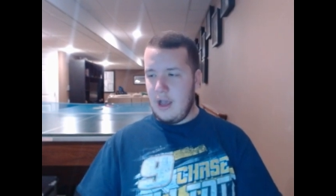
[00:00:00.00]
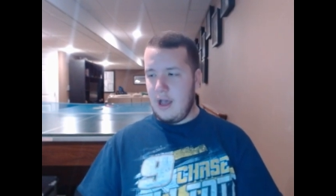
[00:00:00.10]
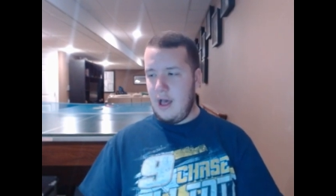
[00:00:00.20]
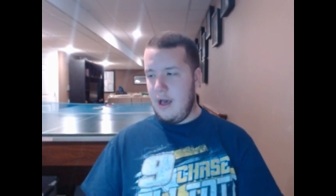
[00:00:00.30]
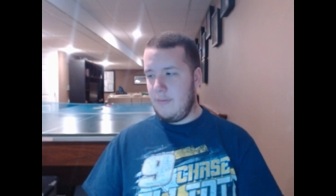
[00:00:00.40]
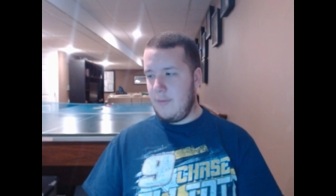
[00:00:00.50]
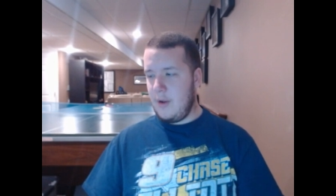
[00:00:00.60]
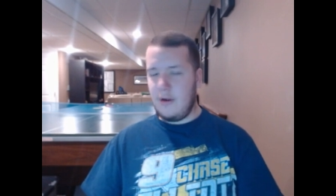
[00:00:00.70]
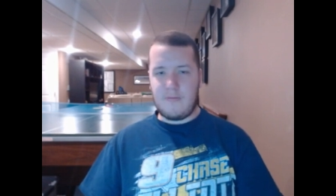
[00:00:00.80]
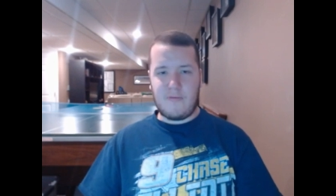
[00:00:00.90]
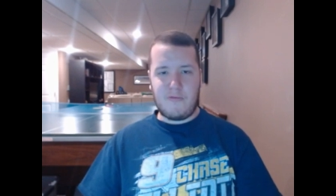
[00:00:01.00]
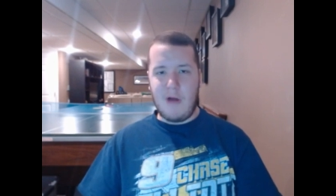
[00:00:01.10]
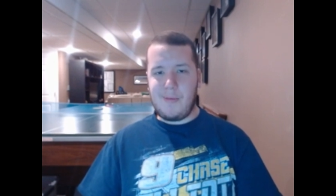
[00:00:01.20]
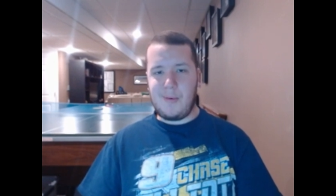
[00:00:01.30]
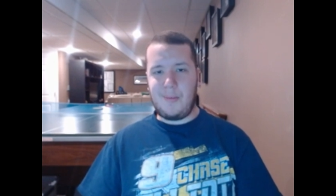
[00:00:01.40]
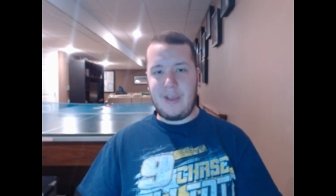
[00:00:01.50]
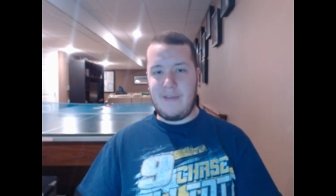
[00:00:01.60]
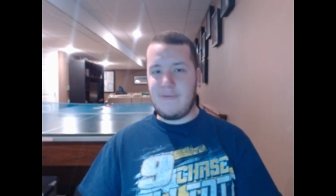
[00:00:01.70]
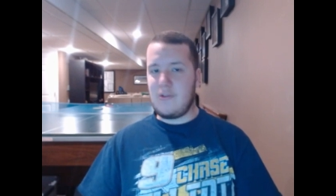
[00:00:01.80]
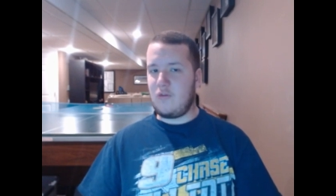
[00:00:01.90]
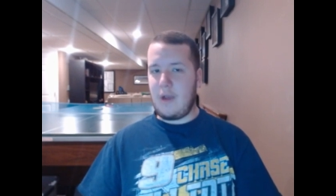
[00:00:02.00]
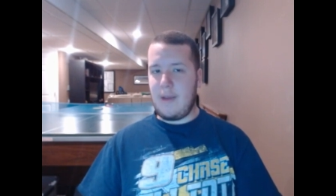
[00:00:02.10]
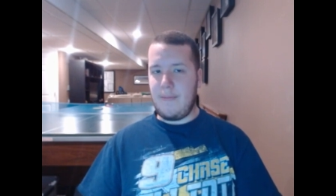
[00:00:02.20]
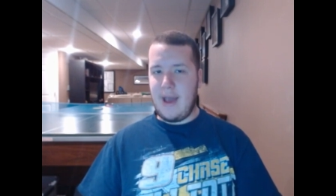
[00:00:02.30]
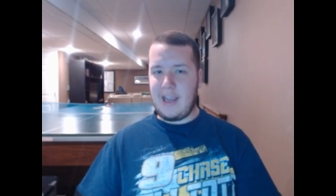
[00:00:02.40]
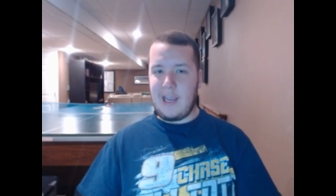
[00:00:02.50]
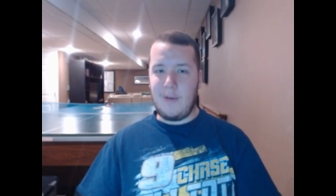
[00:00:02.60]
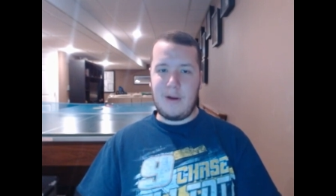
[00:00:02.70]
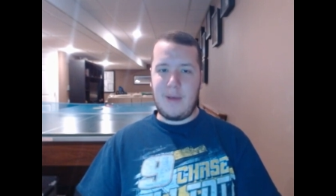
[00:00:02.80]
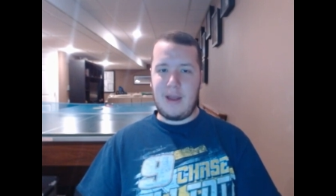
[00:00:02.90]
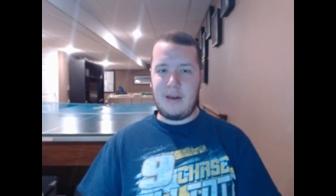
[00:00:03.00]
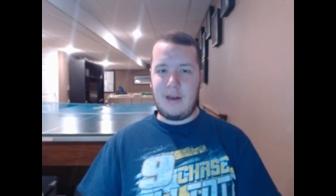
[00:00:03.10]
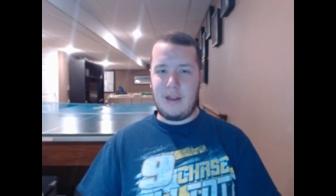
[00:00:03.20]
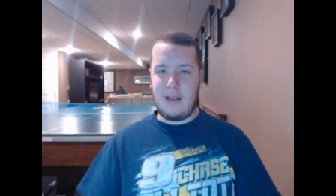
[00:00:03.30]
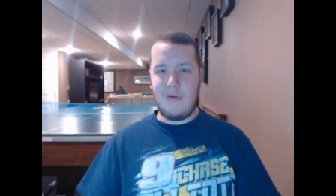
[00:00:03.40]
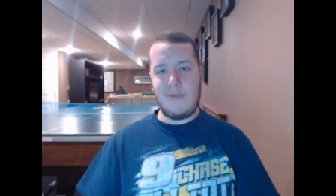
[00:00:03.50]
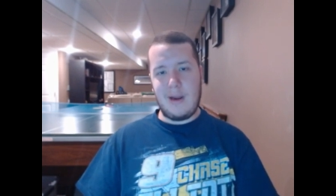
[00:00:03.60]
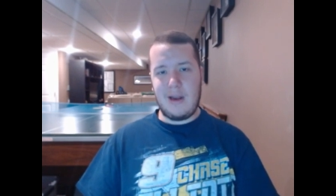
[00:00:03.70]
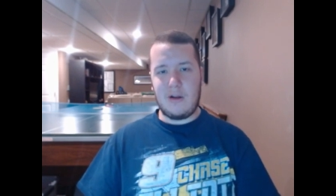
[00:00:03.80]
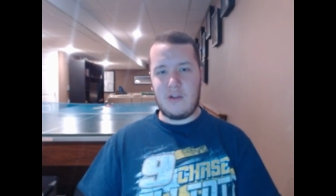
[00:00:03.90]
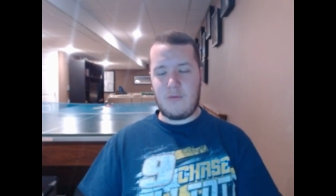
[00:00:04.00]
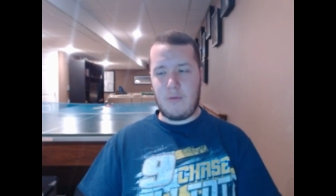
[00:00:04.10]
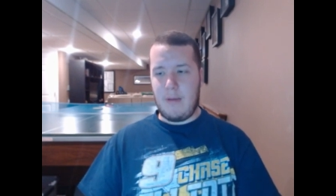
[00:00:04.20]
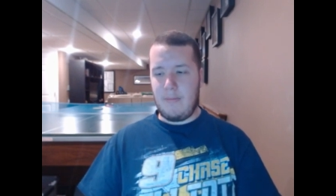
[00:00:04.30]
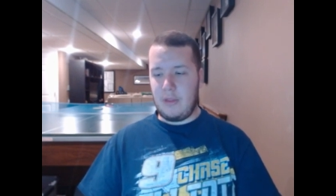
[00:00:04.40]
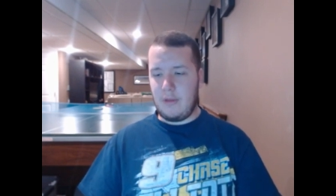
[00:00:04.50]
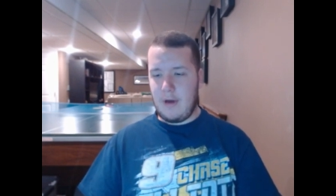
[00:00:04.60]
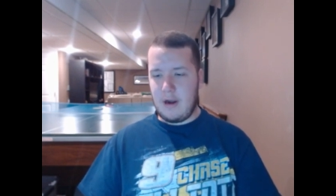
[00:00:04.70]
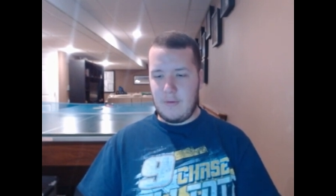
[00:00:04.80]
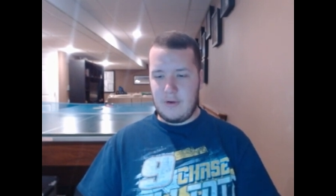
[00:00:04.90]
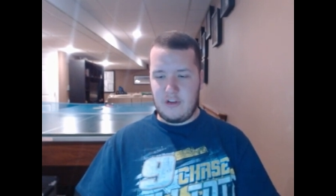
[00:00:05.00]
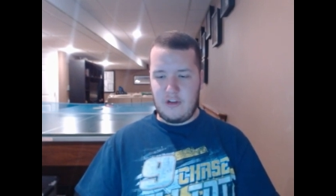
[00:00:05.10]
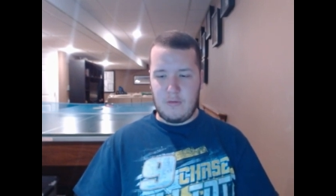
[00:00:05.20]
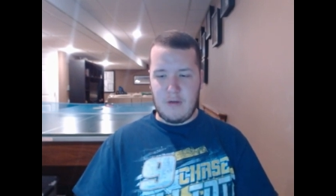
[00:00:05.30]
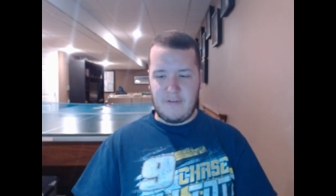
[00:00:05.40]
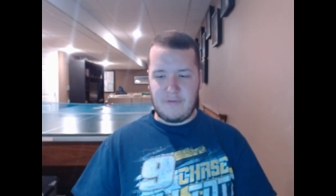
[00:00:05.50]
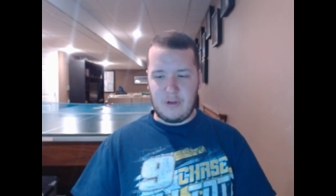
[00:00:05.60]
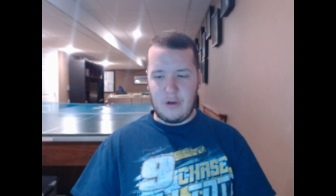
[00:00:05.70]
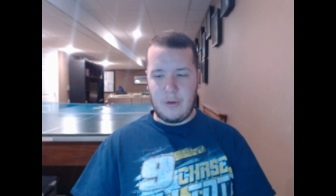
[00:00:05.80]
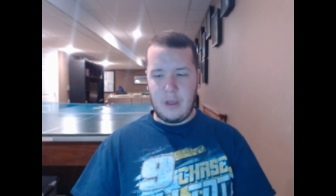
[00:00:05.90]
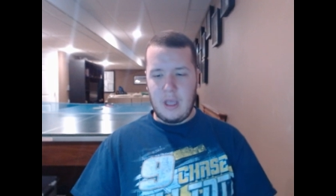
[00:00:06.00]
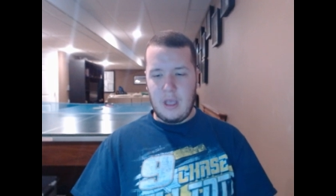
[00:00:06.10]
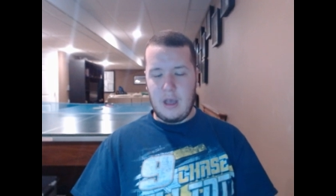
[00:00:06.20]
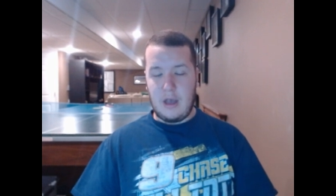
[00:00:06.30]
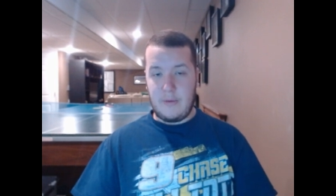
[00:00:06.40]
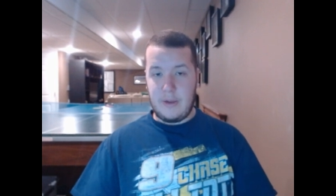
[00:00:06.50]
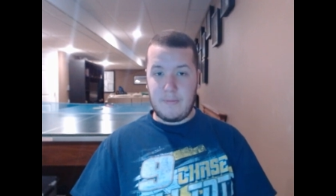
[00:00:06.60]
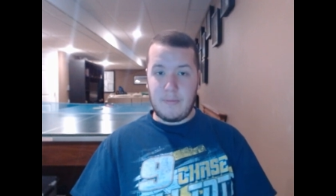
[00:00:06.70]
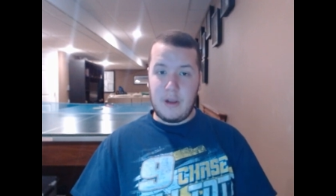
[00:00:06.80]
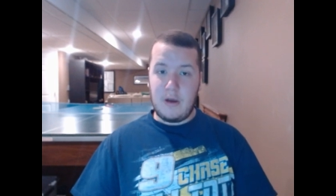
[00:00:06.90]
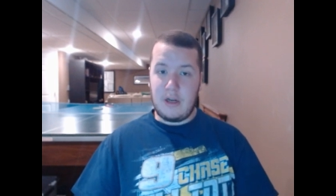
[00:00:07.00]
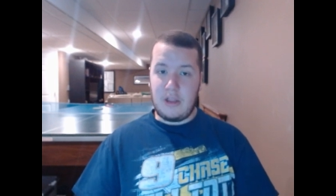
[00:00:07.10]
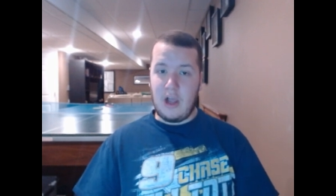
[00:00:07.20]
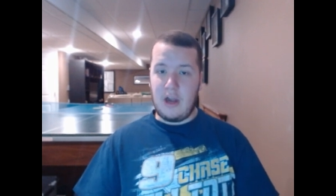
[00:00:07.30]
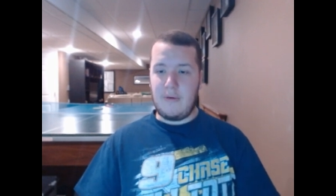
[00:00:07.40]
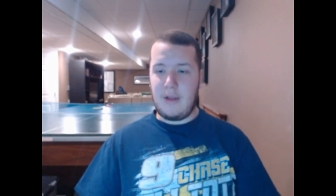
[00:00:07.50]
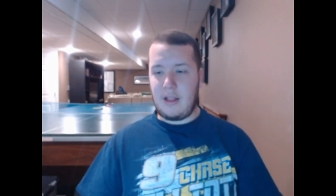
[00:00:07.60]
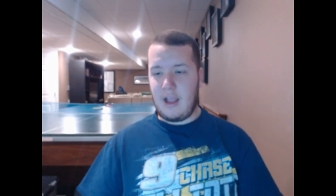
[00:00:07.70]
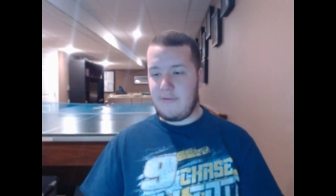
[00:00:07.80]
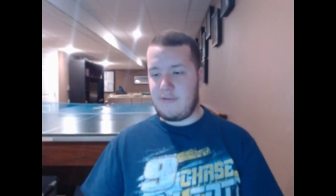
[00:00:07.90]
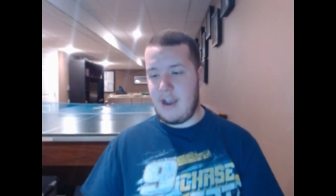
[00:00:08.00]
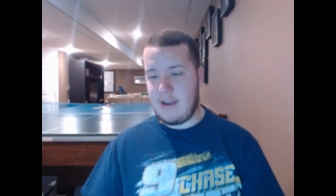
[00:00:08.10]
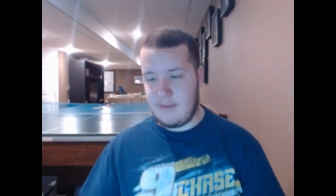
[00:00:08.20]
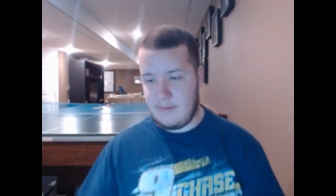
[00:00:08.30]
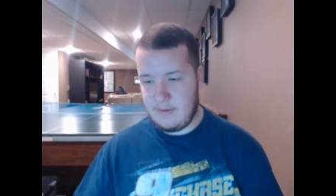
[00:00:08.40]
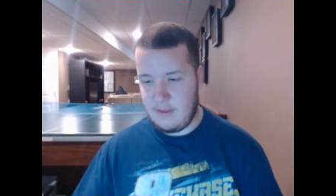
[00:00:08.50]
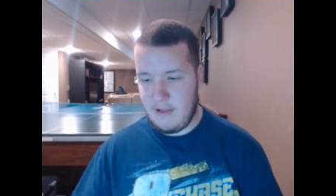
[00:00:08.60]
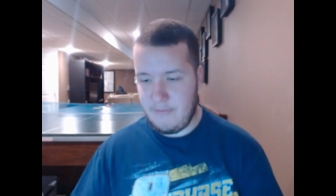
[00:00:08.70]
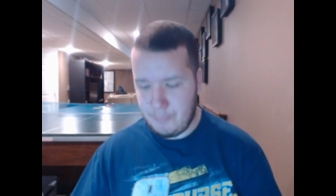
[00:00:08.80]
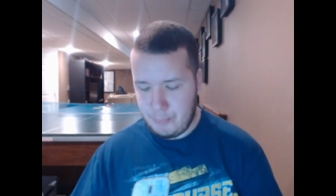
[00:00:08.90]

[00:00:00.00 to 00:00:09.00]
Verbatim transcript: Um, we could have probably even swam back. It would have been it would have been a good swim, but the water wasn't too rough, so uh, we we could have done it. We had life jackets and stuff.